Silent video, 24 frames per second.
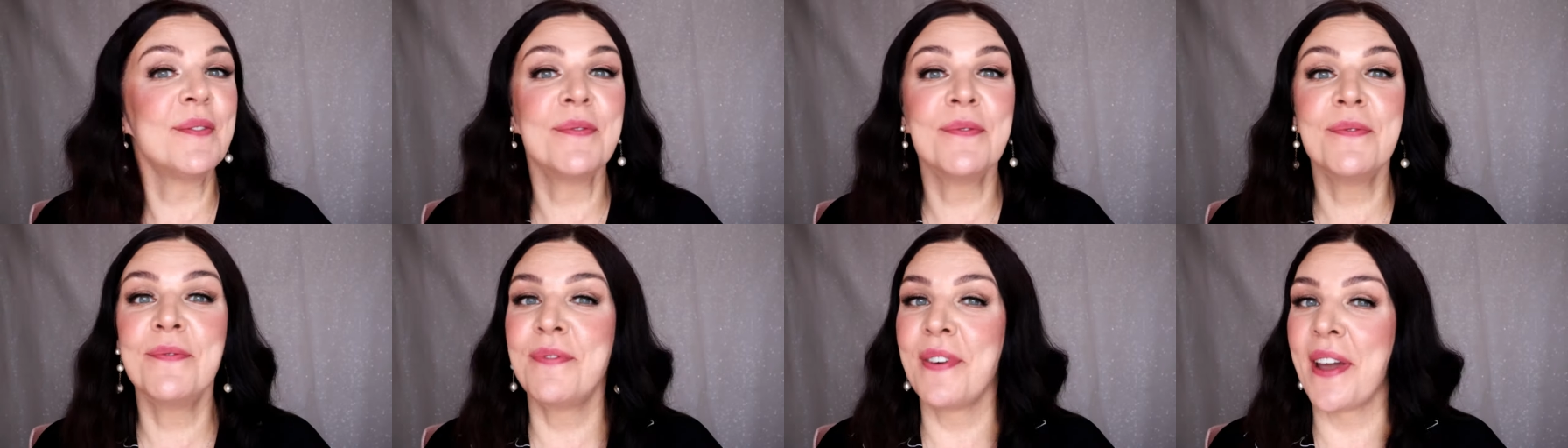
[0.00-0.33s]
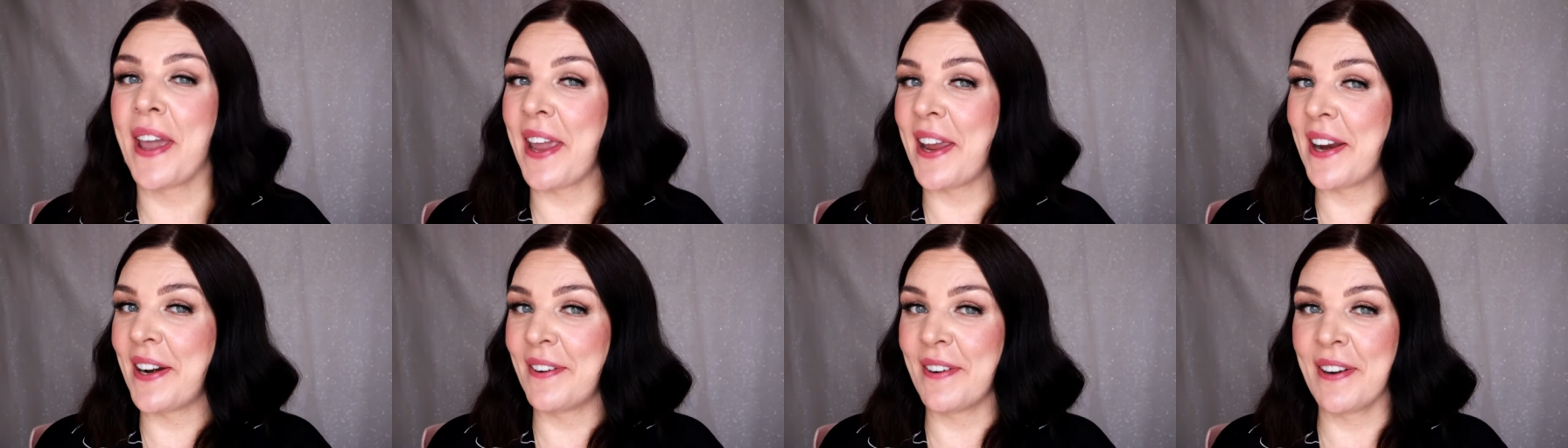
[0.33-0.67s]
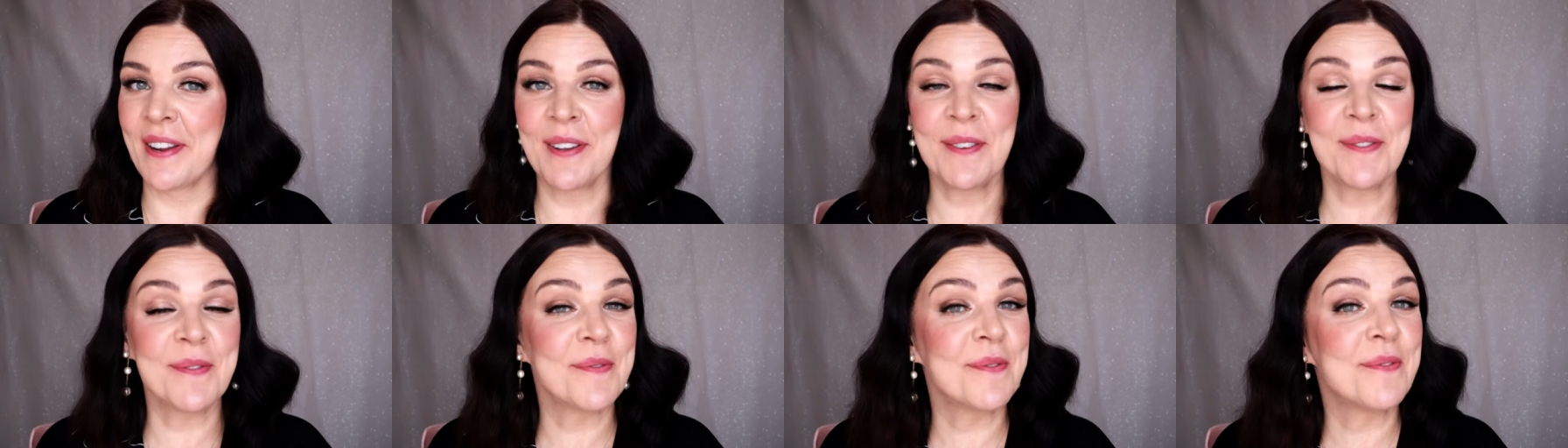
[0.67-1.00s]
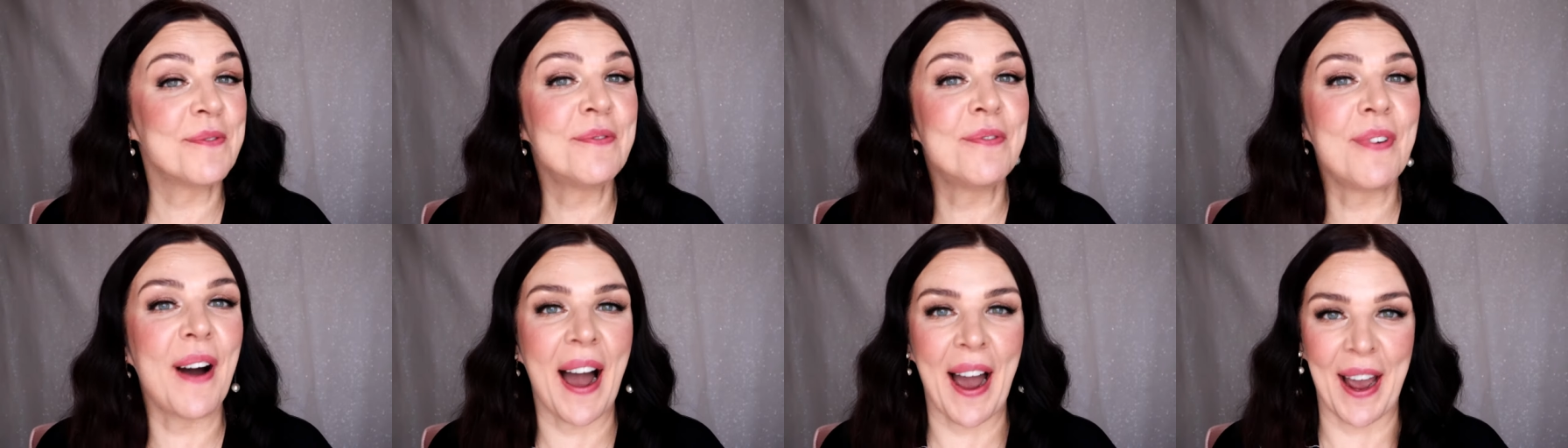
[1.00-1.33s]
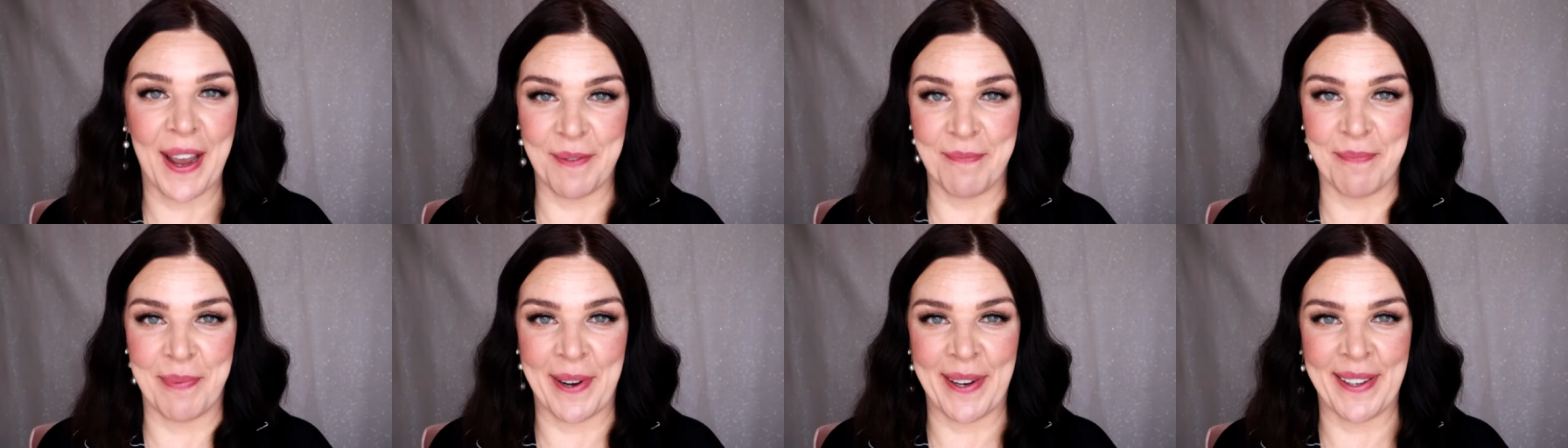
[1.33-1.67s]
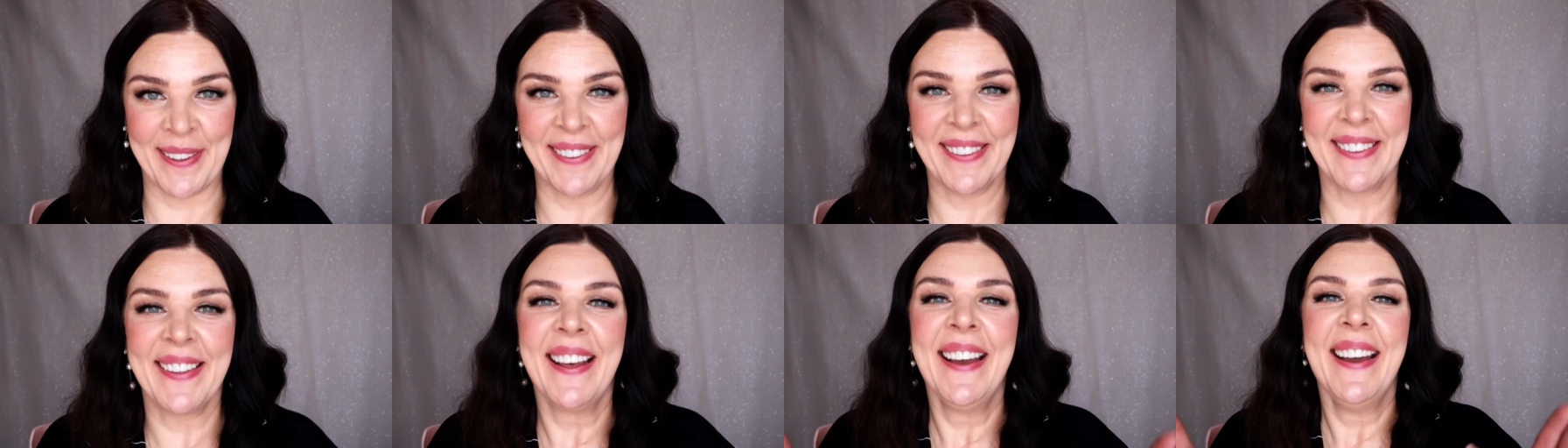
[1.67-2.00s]
very
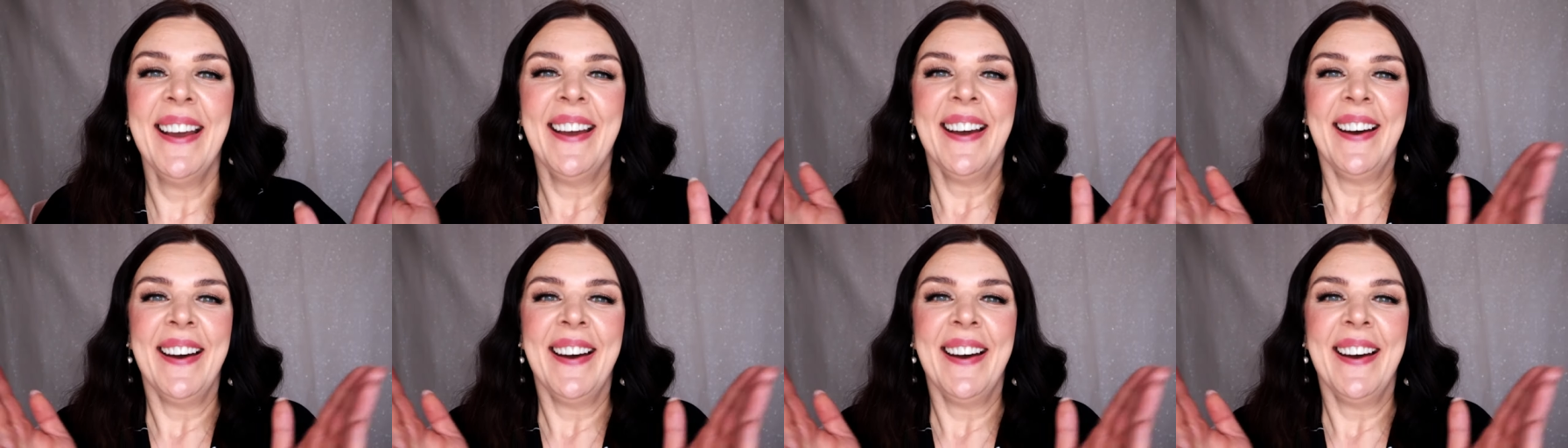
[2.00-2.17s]
vibrant.